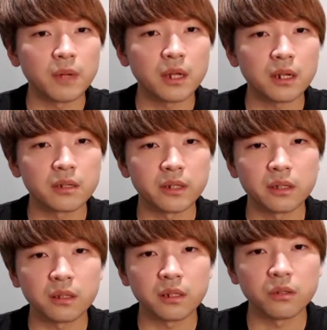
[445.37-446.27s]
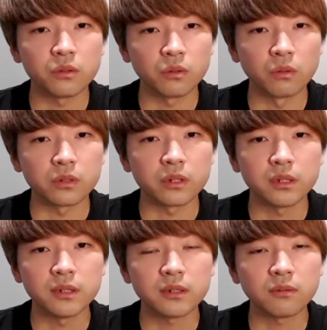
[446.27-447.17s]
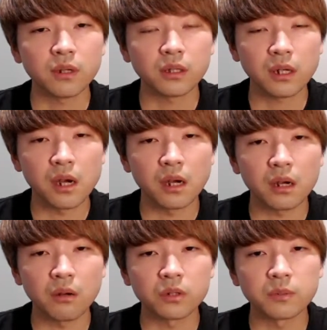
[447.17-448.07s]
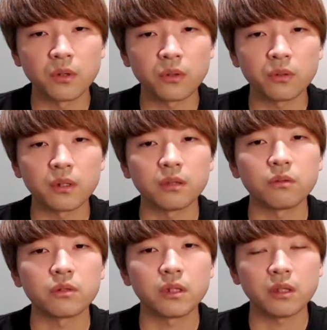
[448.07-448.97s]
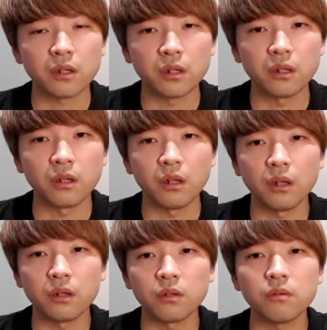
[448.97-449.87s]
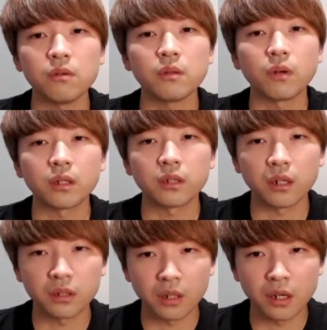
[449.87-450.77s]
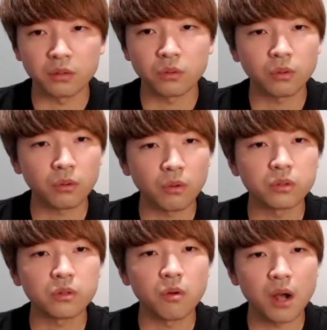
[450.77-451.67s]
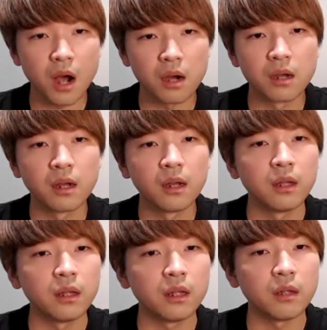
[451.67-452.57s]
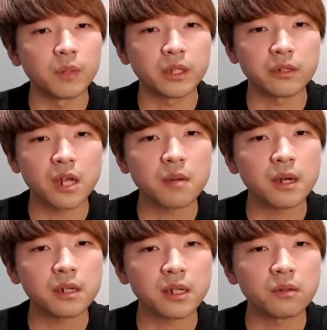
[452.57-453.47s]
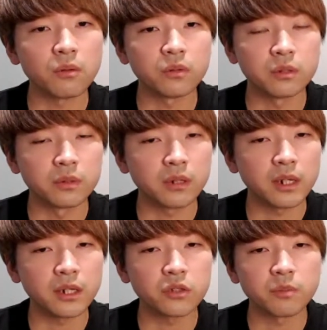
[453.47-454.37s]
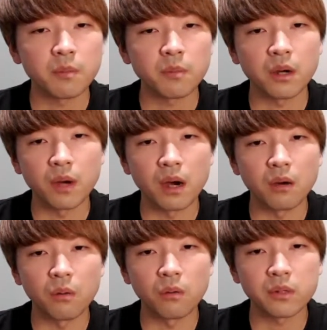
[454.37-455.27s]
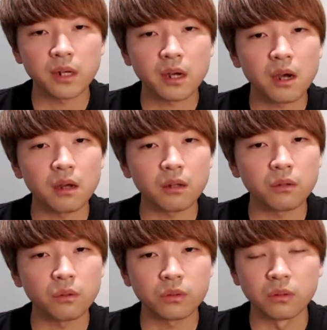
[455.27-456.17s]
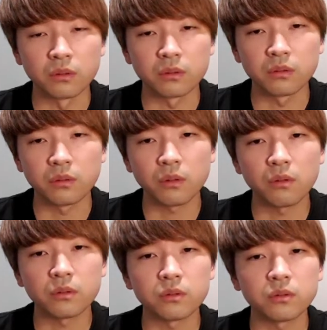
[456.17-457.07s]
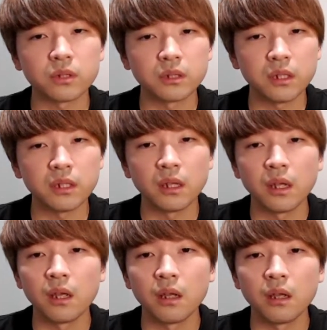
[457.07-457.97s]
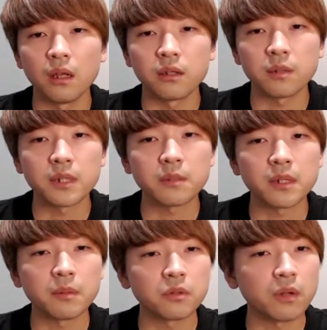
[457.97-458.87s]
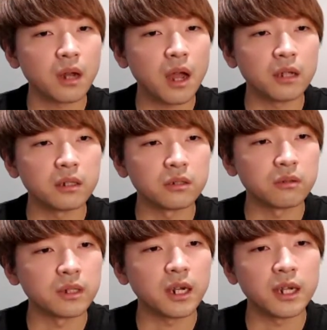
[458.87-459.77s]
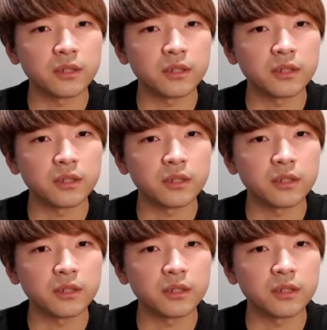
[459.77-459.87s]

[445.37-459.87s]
As for the entire Demae-can, CS staff are based in Kagoshima, QS staff are based in Tokyo and Fukuoka, and development members including server side are based in Osaka, Kyoto, and also Tokyo.